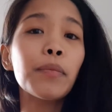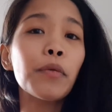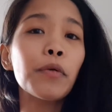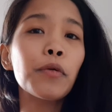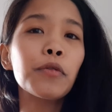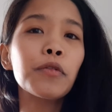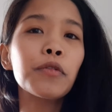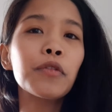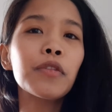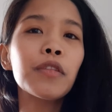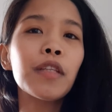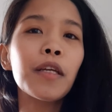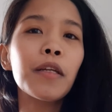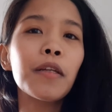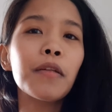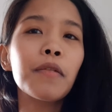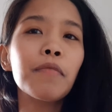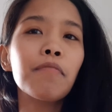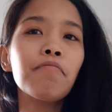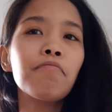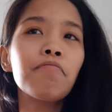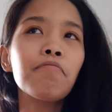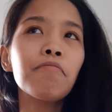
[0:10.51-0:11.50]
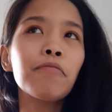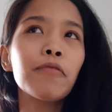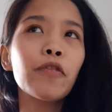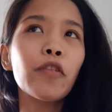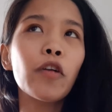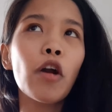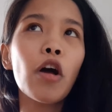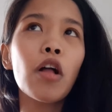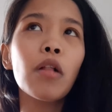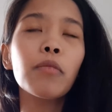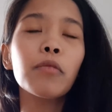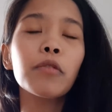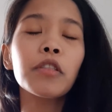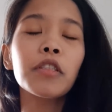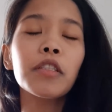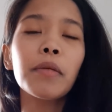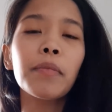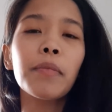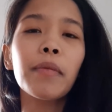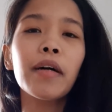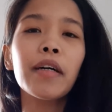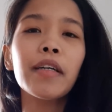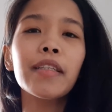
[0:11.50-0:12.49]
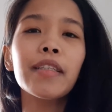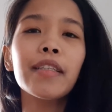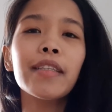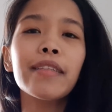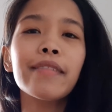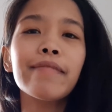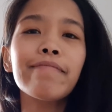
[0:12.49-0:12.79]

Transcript: posted for almost a month.